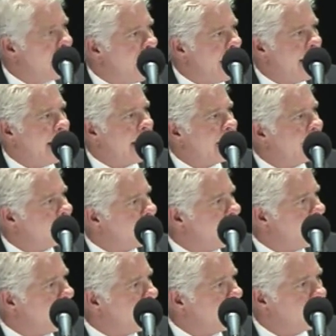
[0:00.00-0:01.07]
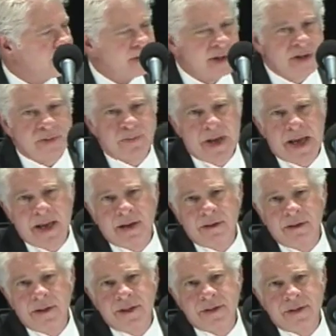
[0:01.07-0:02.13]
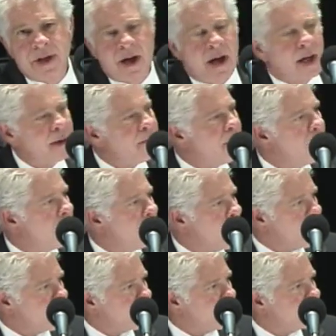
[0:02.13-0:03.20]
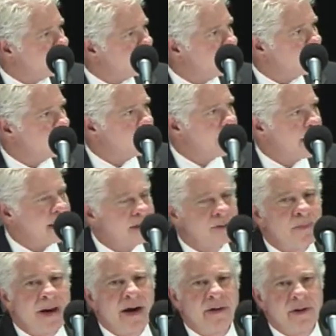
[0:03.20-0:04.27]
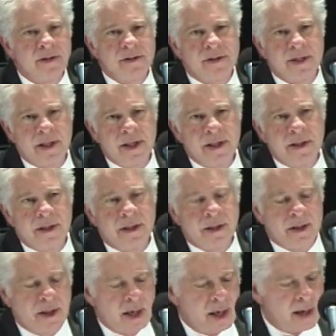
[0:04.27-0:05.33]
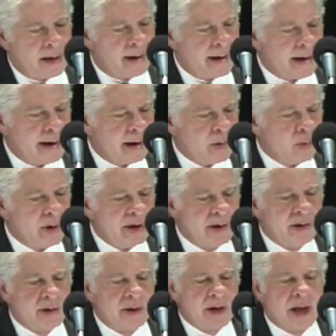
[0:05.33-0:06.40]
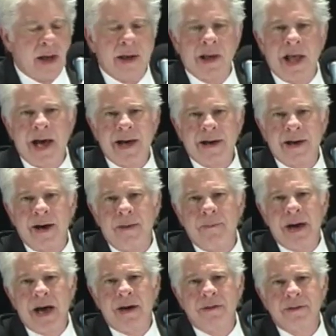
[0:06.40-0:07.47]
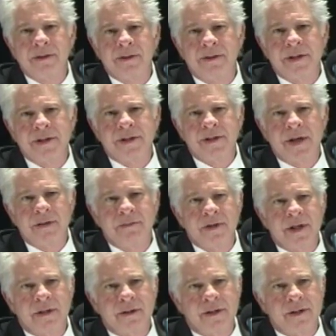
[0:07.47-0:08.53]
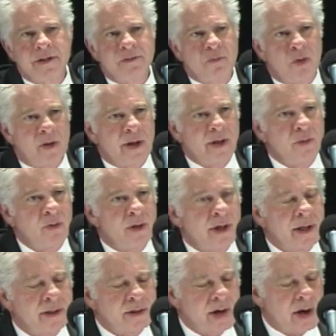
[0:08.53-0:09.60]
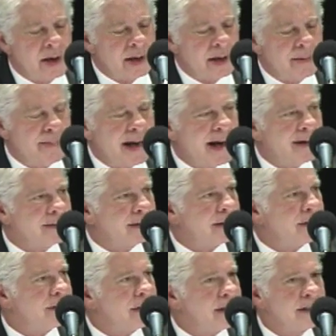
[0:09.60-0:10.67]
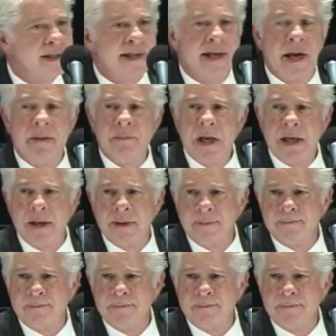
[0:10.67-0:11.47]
And this panel is on market transparency. We heard a lot about this subject this morning. We're going to talk about the CME.